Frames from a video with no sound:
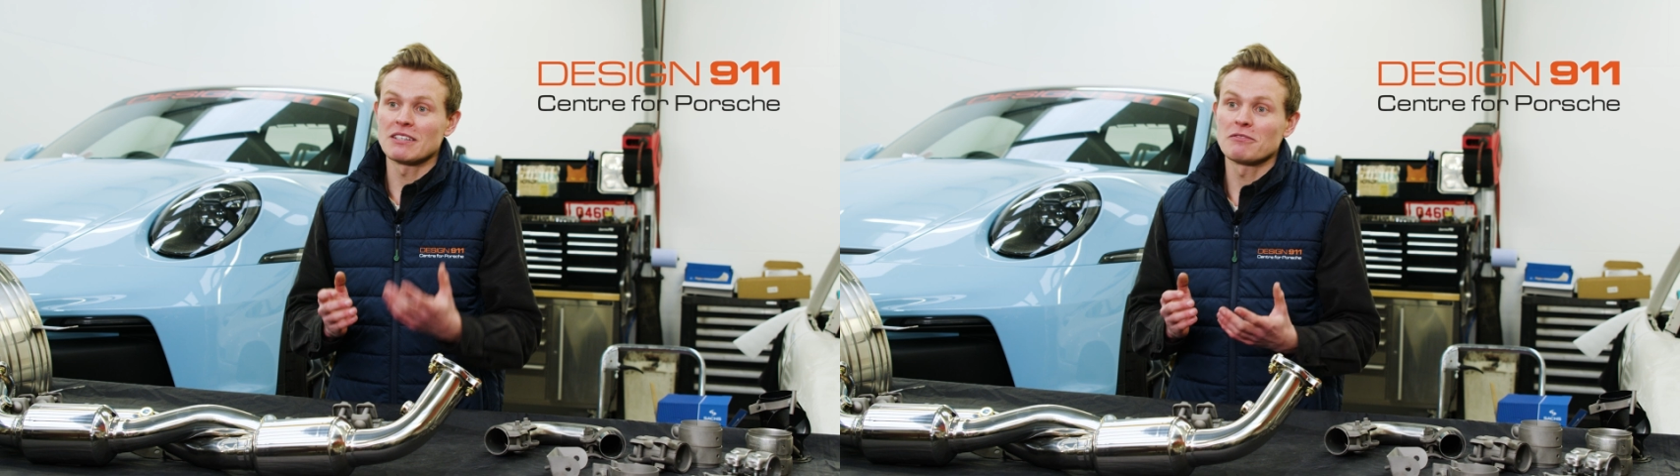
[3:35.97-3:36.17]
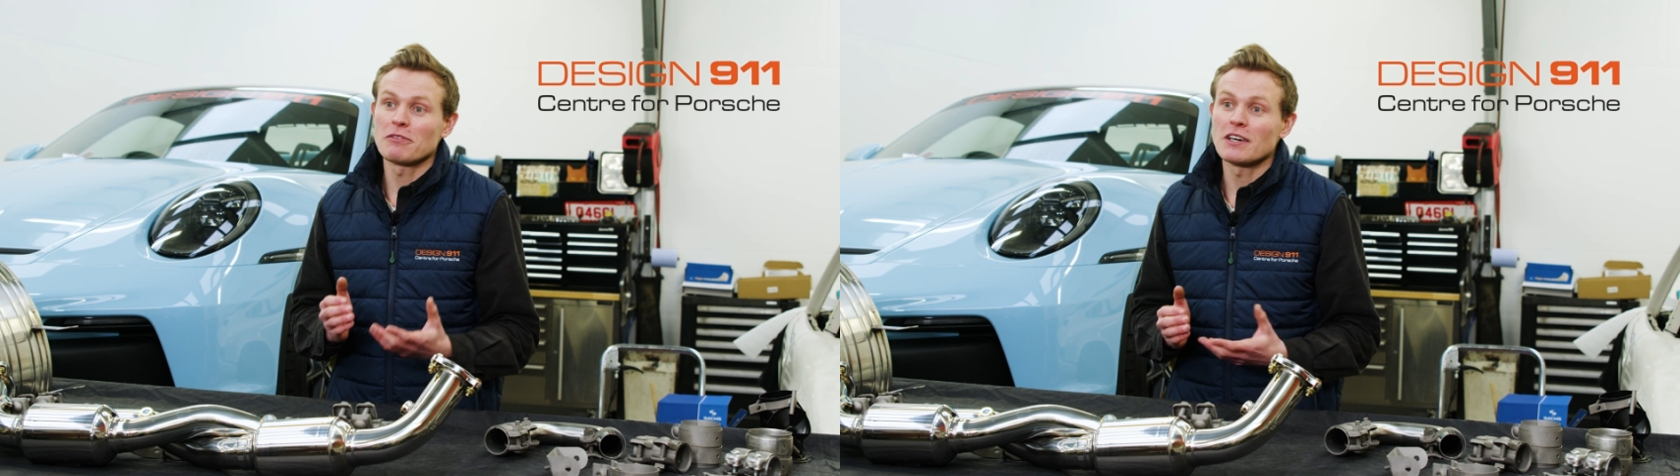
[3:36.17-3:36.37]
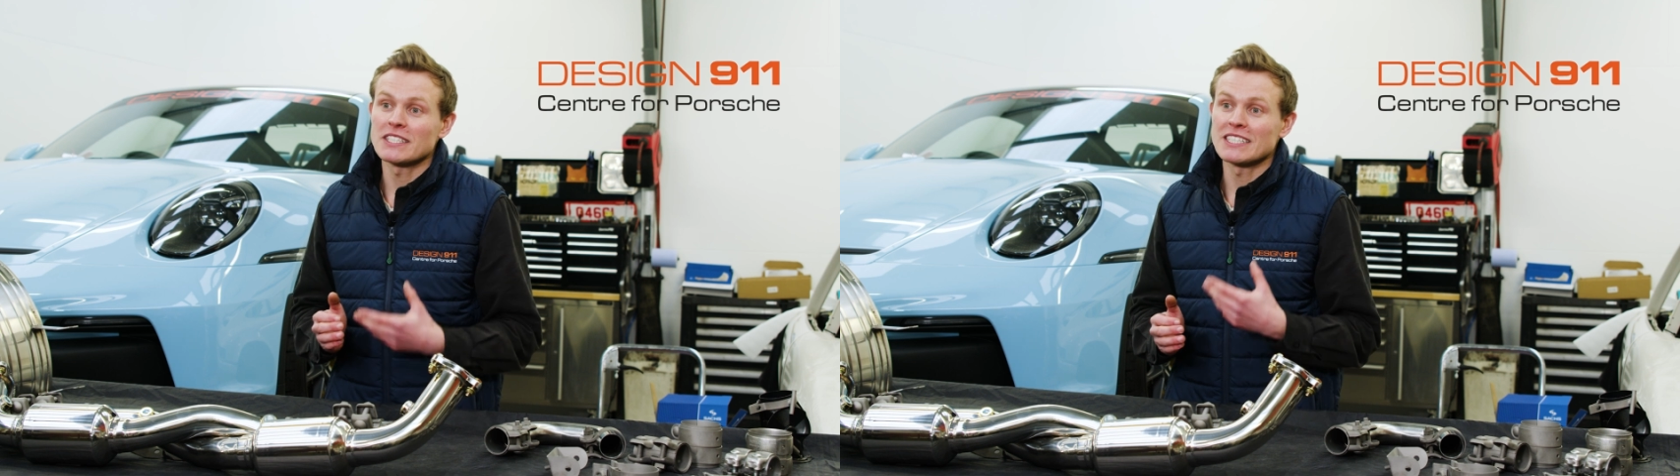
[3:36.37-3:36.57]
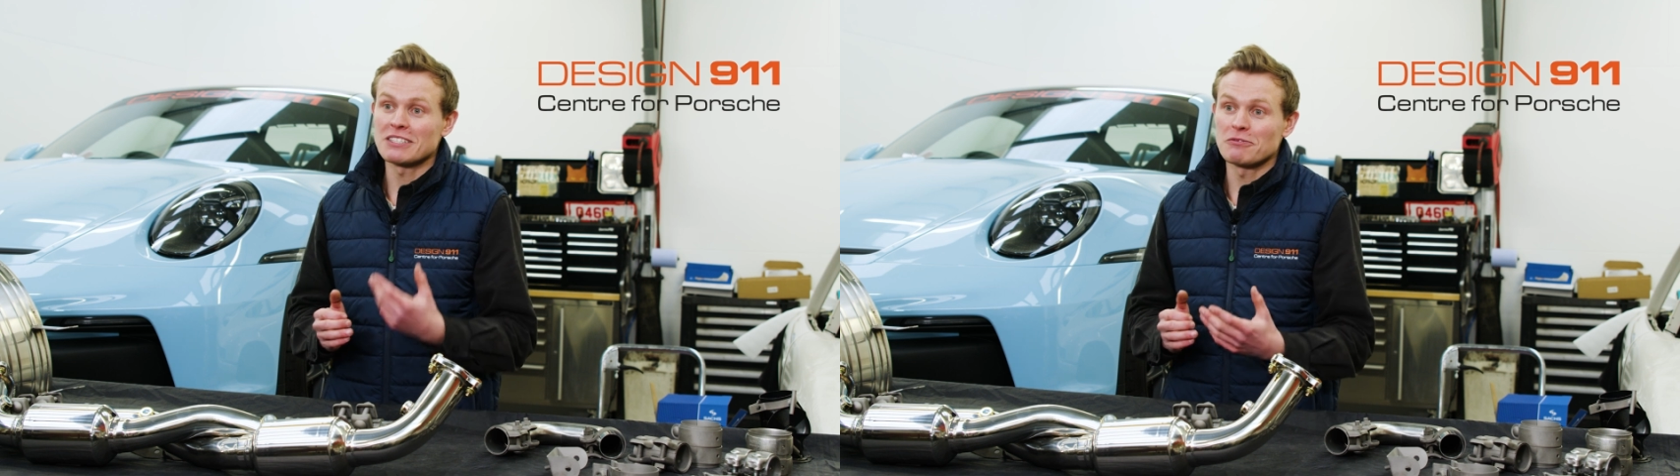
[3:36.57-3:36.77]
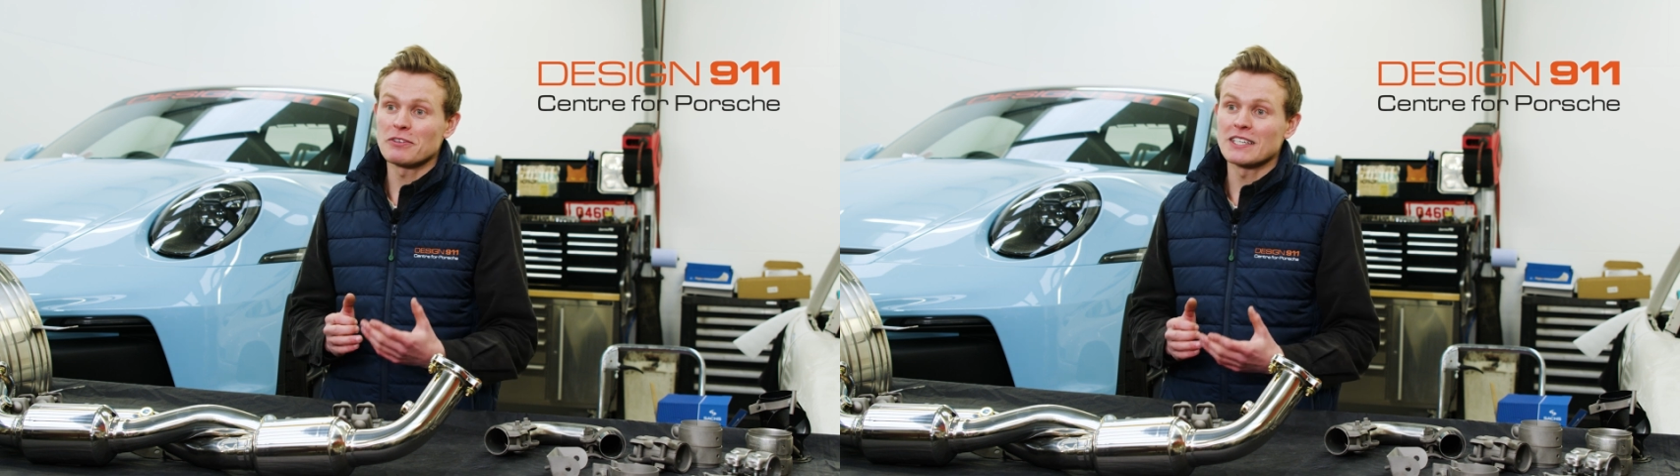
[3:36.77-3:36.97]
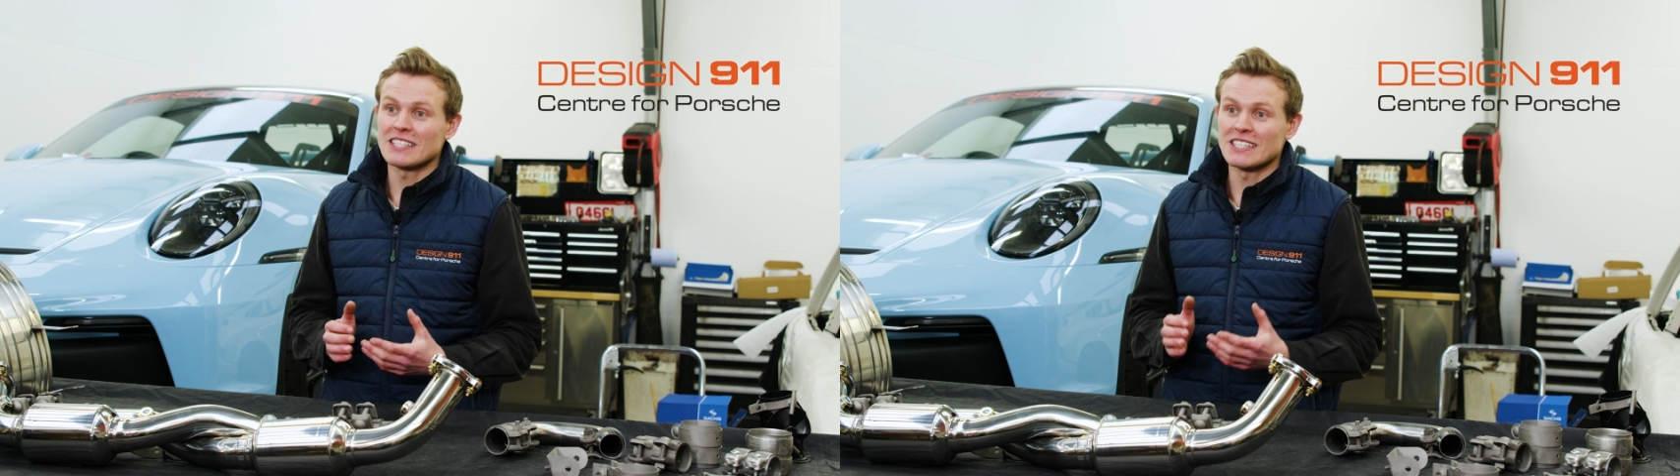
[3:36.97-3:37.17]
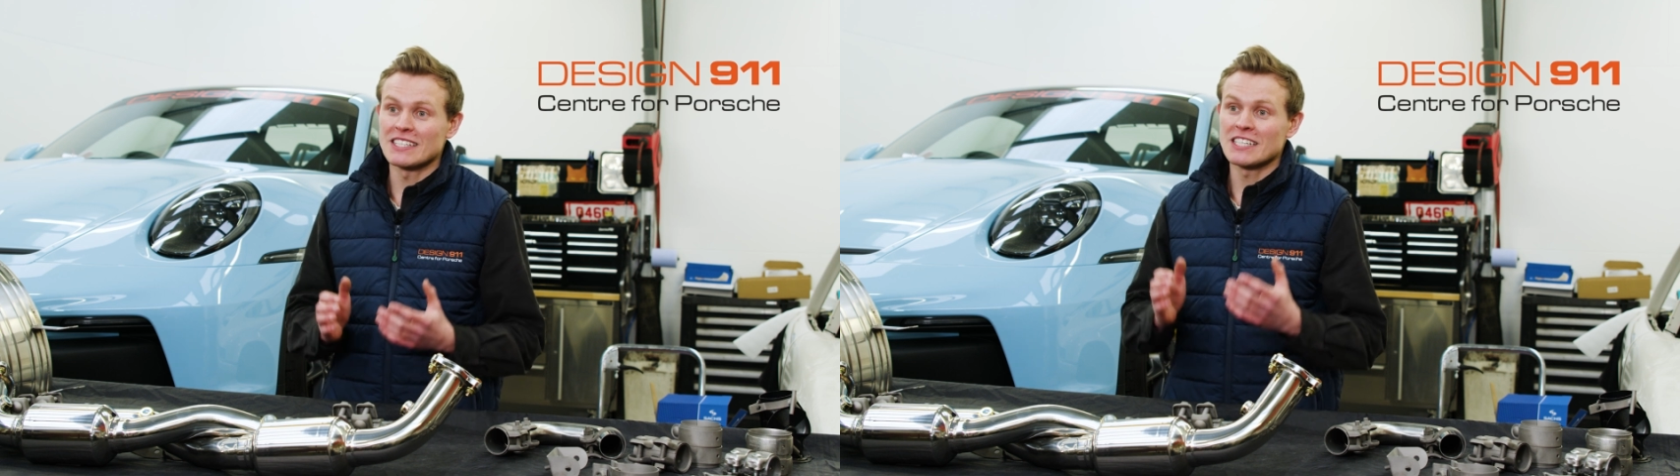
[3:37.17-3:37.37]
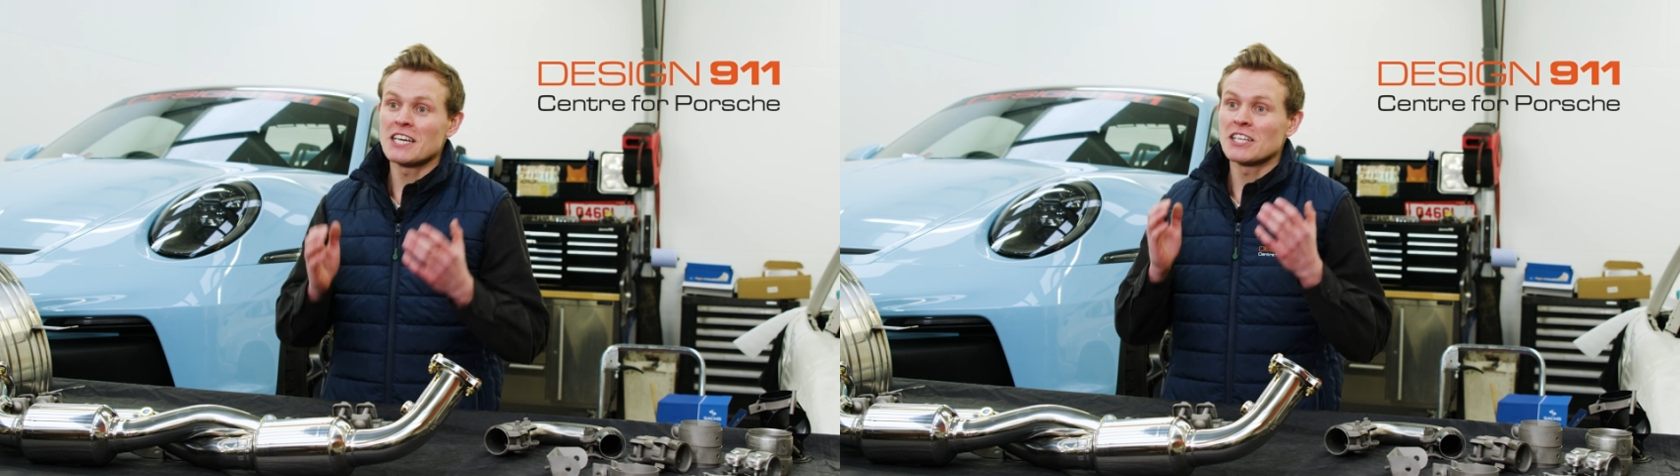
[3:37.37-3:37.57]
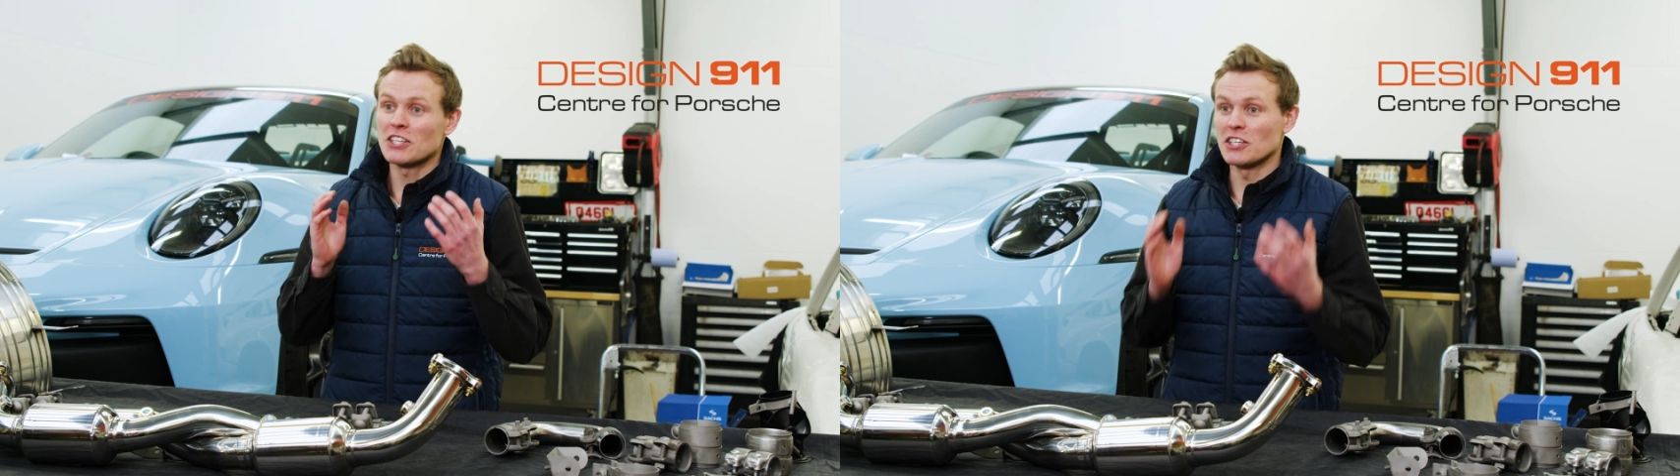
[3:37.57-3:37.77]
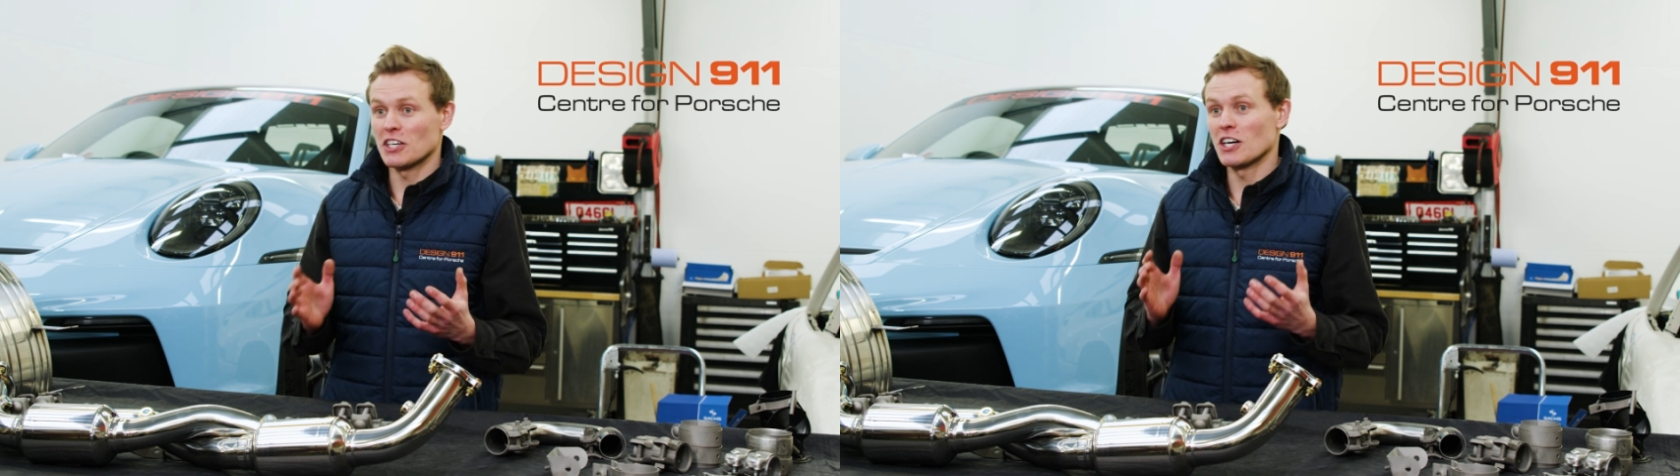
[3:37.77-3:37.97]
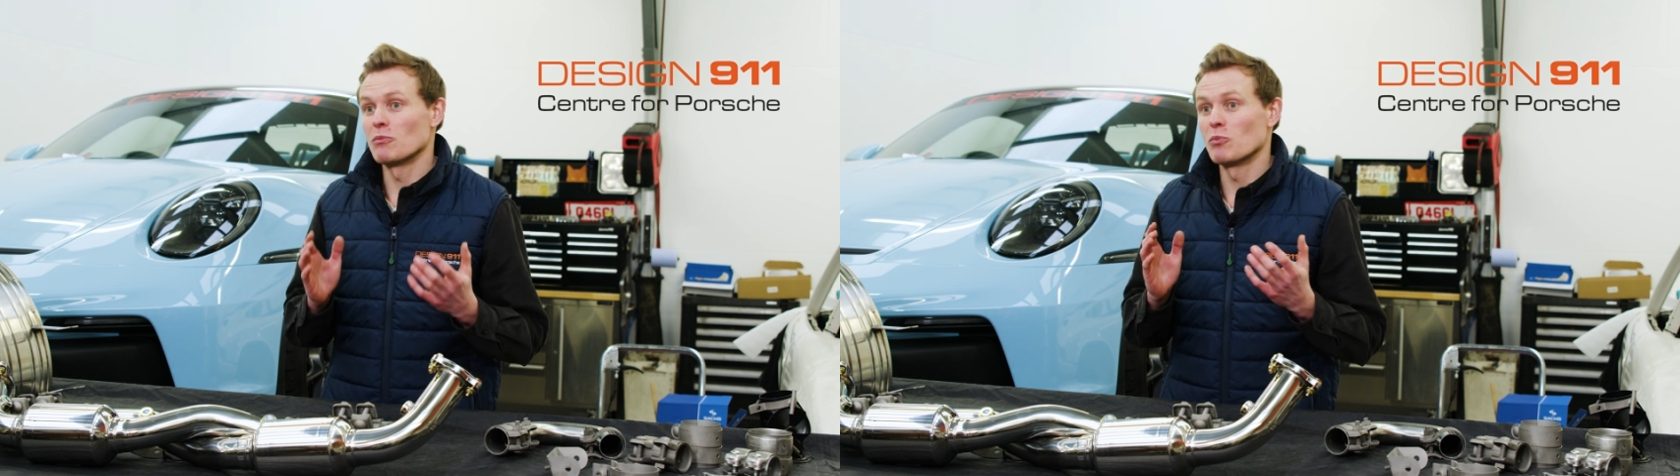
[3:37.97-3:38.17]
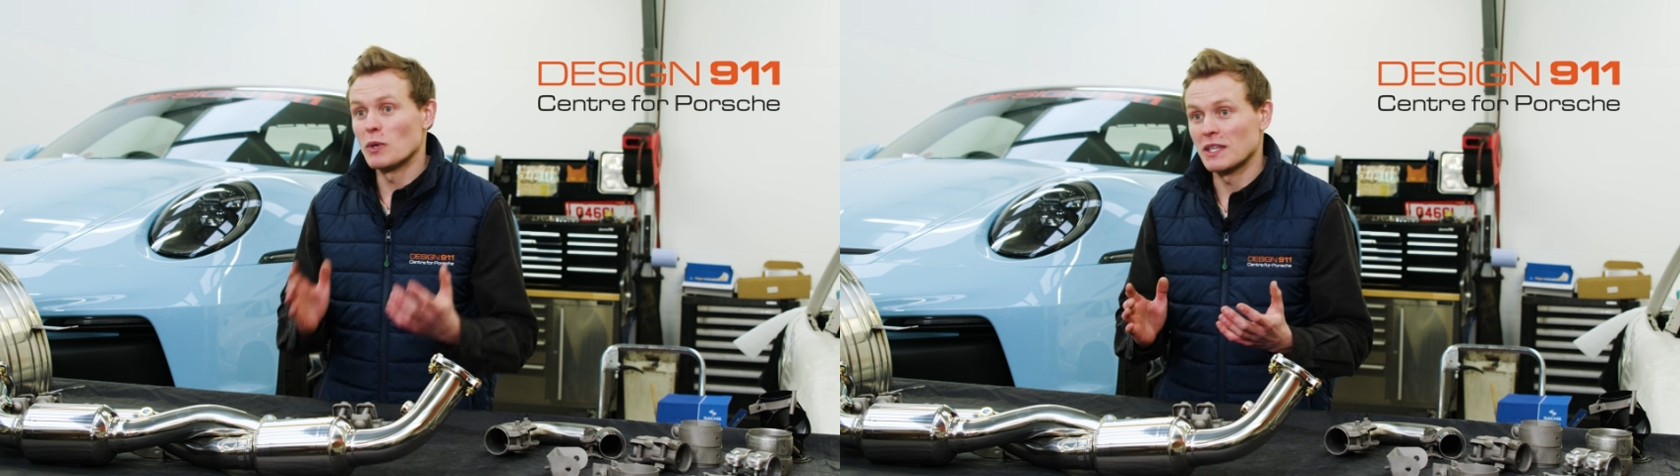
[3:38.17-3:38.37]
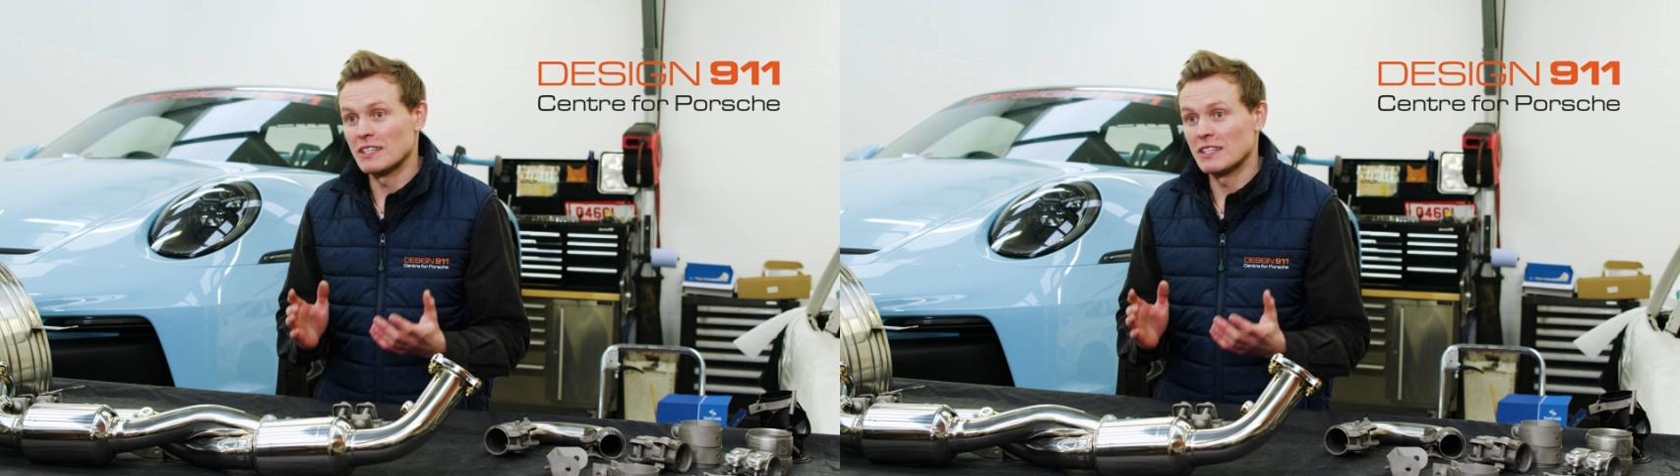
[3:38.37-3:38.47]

and fastenings and fixings that come with